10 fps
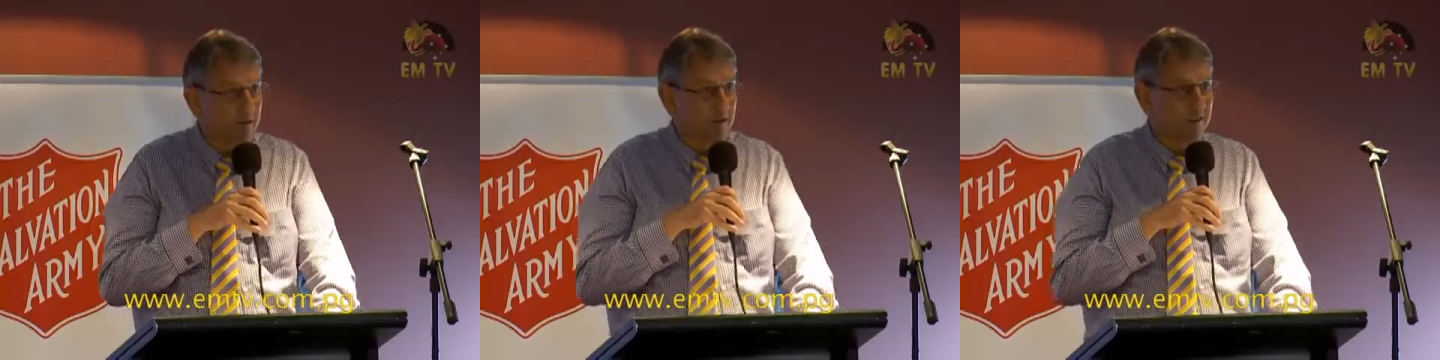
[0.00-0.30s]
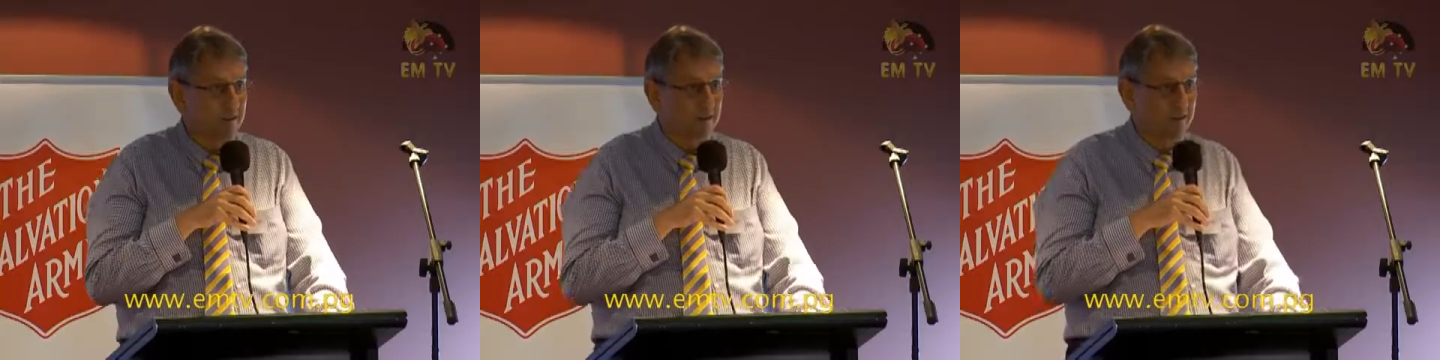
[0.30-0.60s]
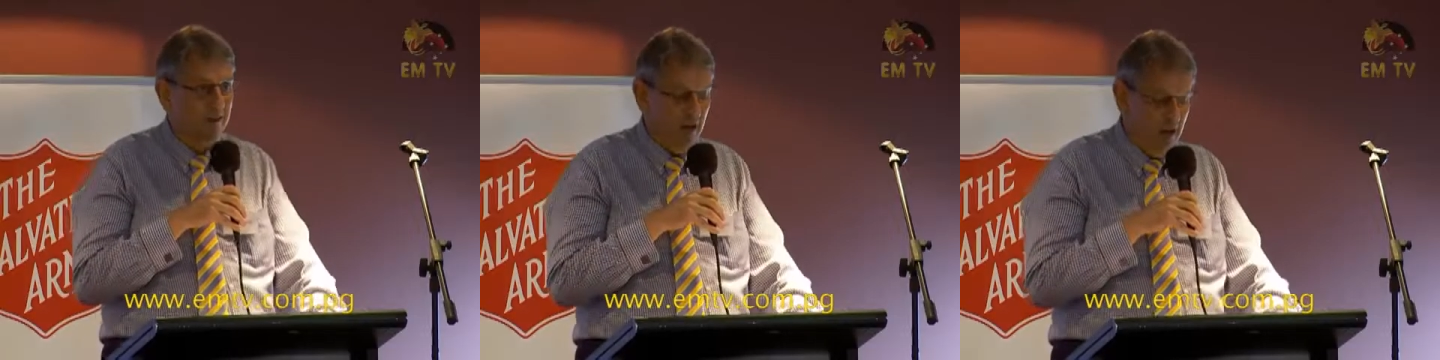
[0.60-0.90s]
Mark
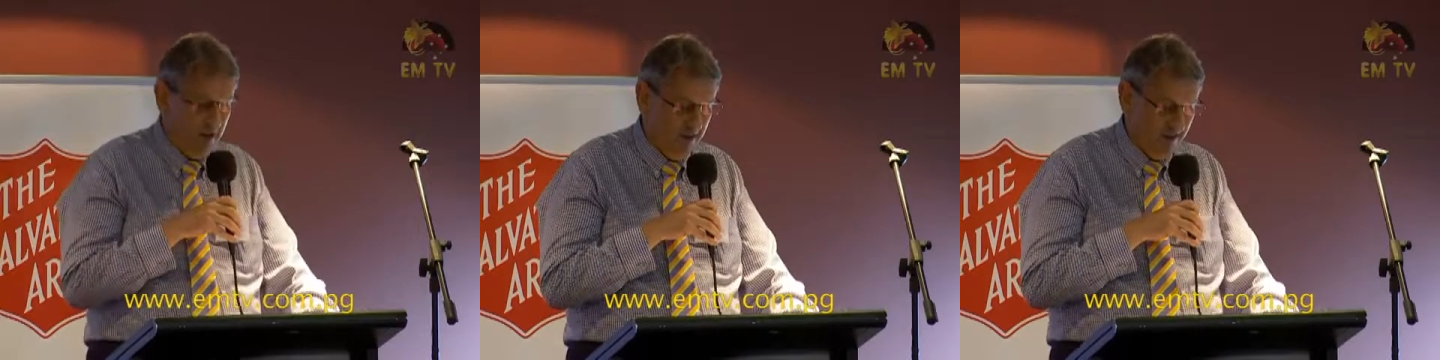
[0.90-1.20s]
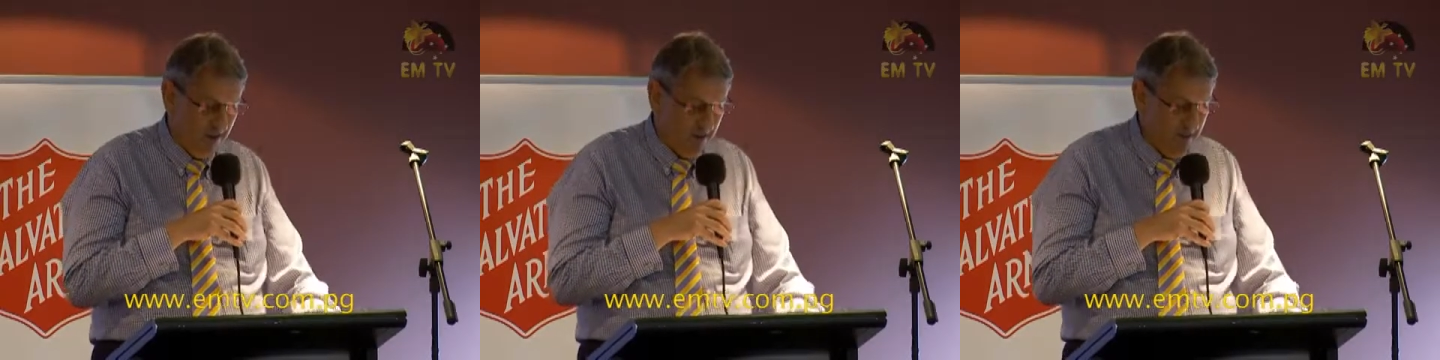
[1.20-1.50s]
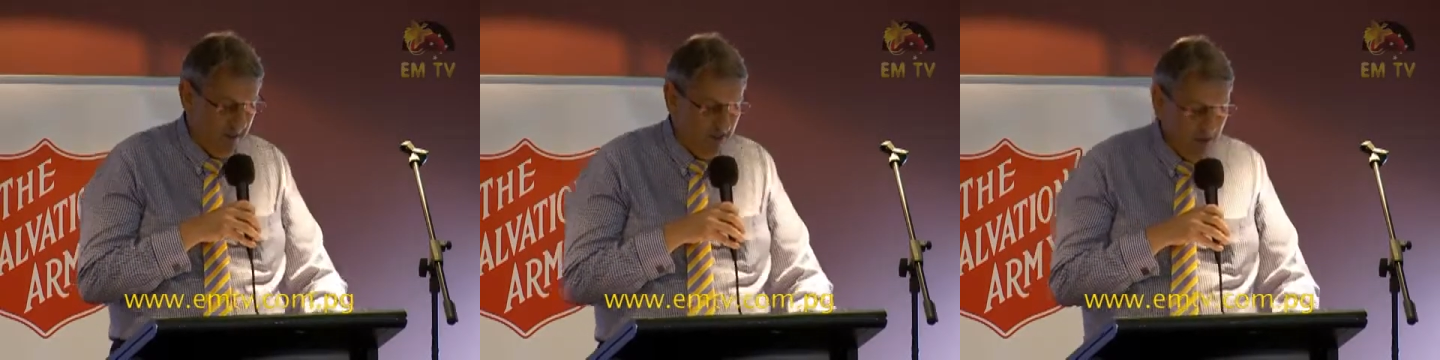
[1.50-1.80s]
Baker said the
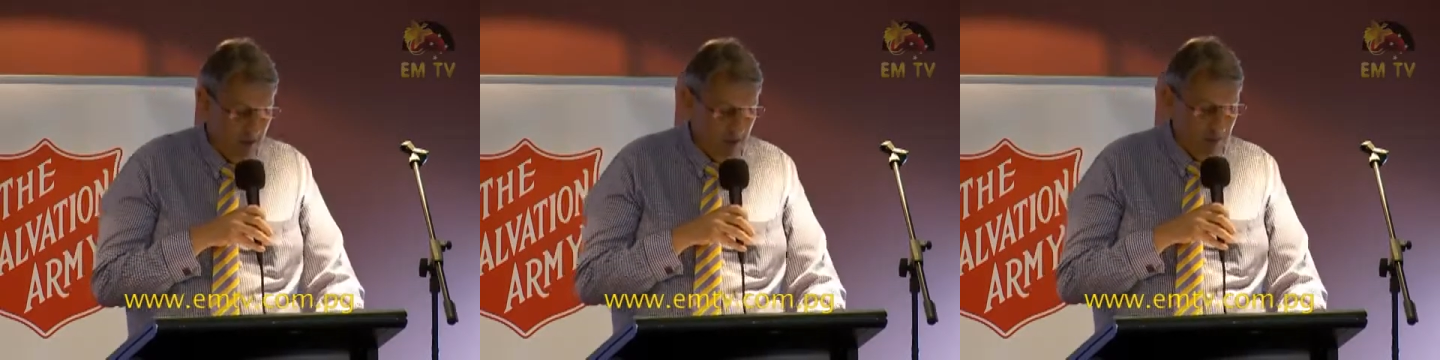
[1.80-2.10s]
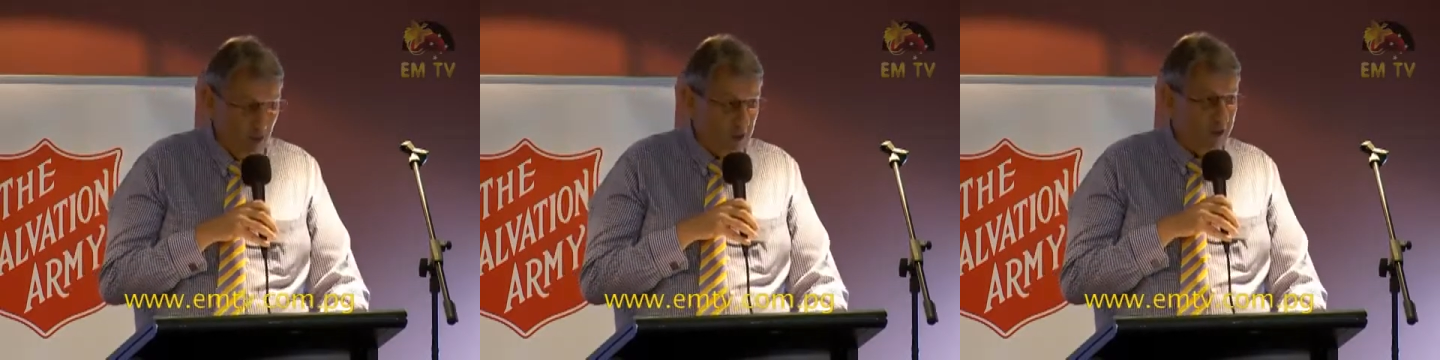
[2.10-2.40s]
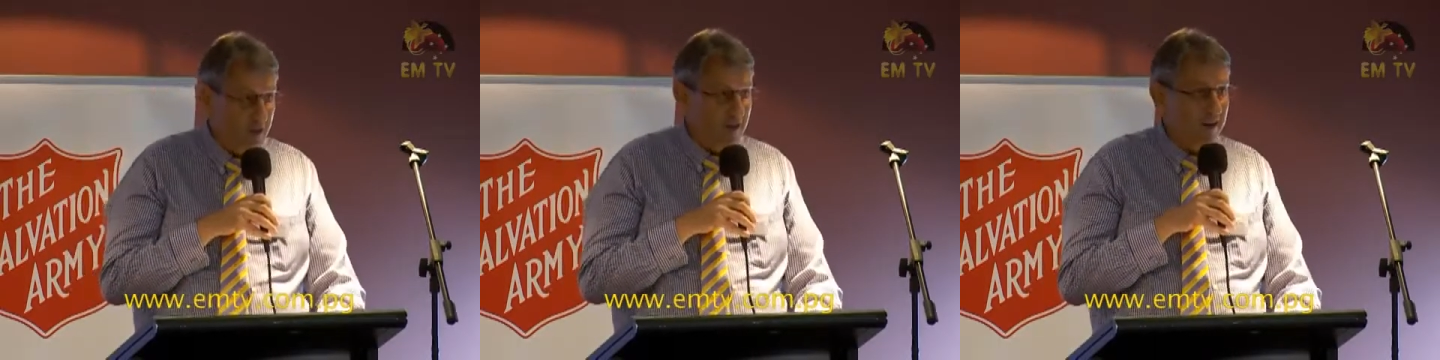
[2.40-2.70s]
Salvation Army
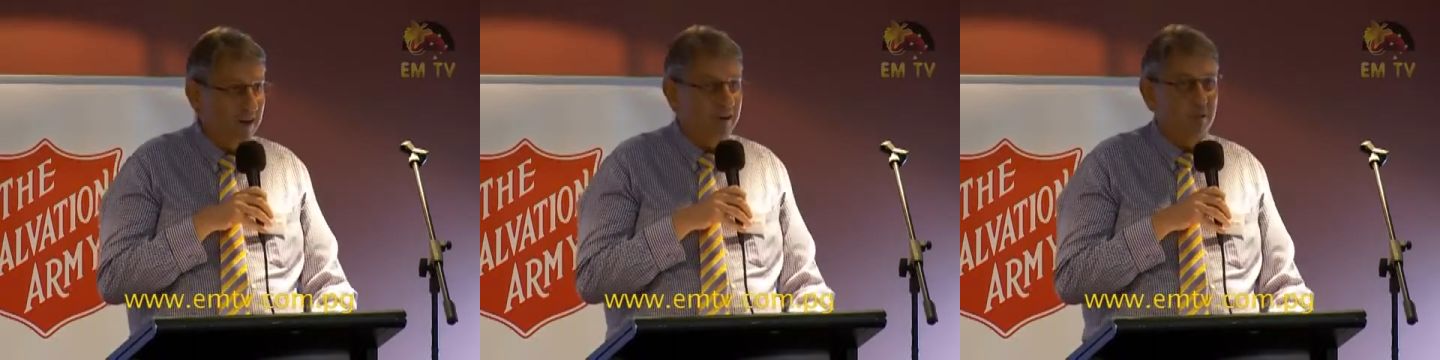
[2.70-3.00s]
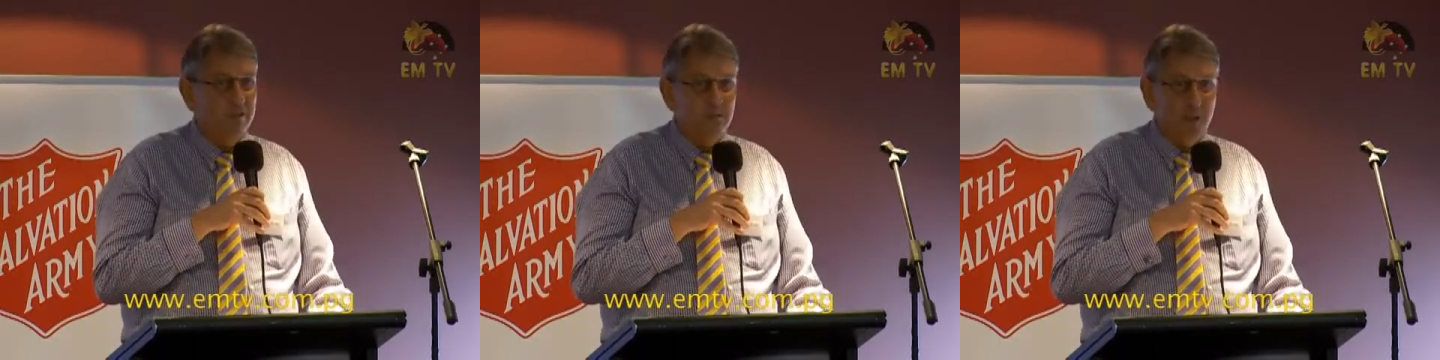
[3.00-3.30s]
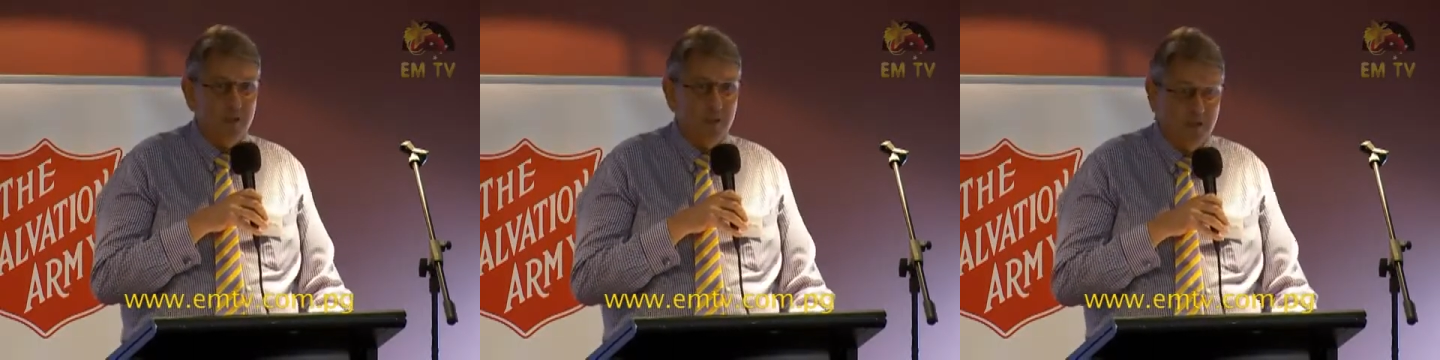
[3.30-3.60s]
Community Project
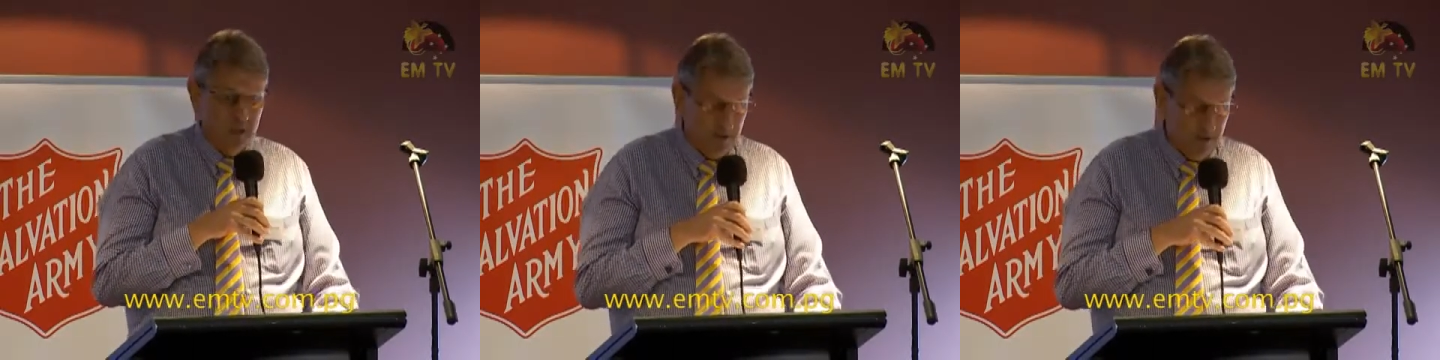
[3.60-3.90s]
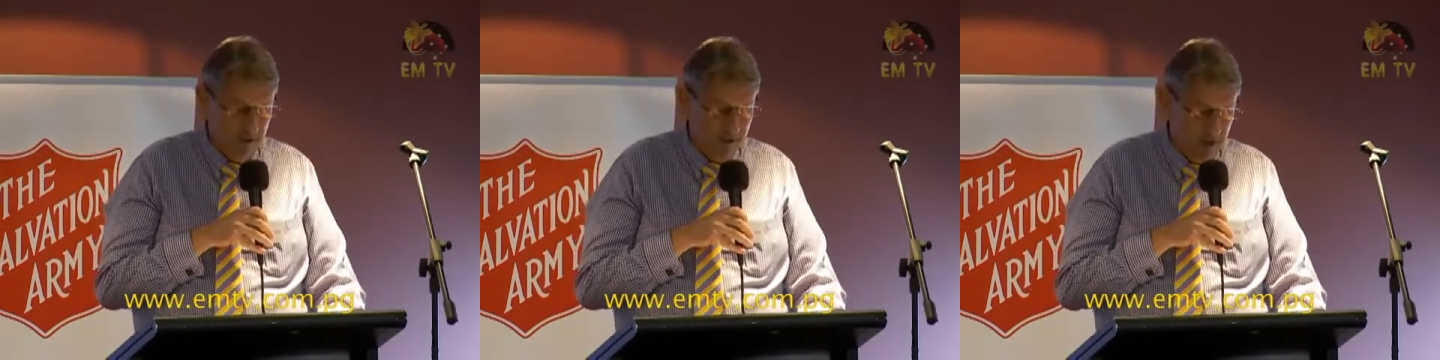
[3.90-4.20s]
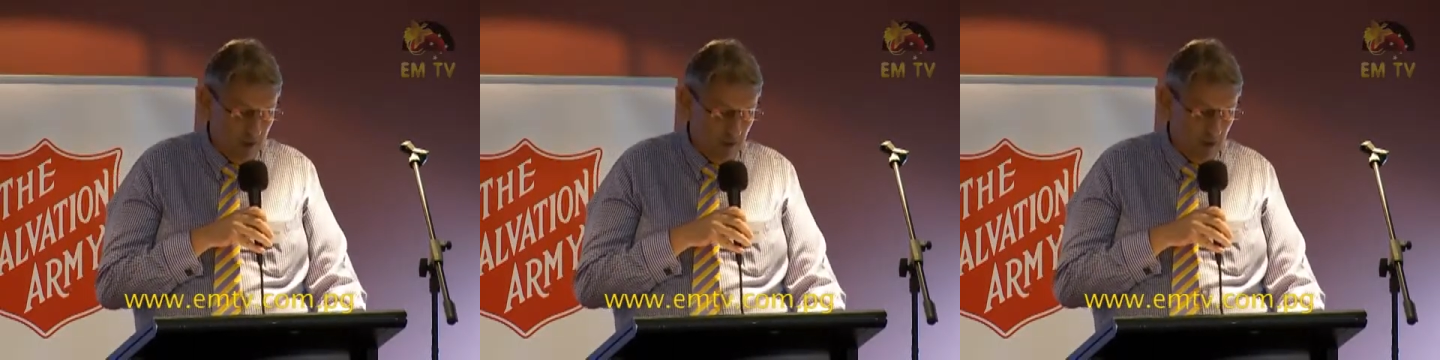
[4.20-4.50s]
has been a
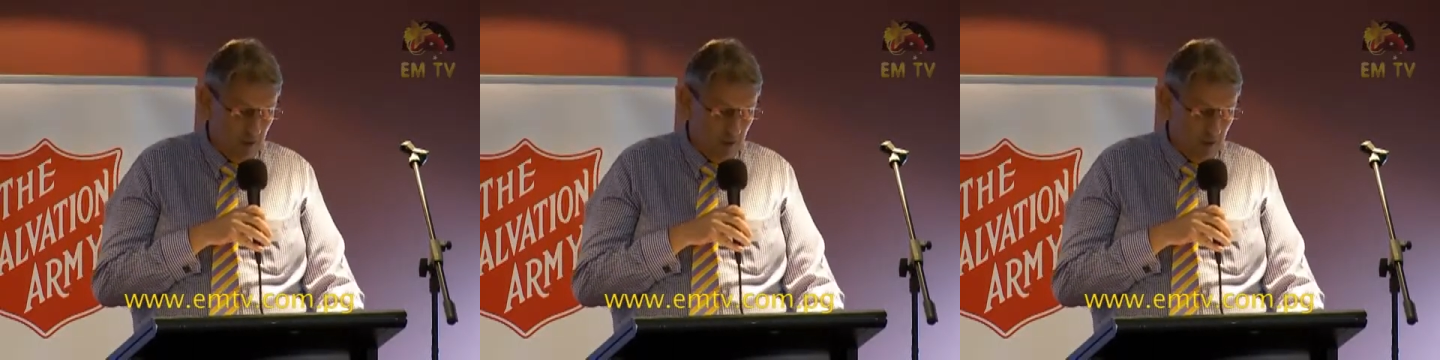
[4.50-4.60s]
source of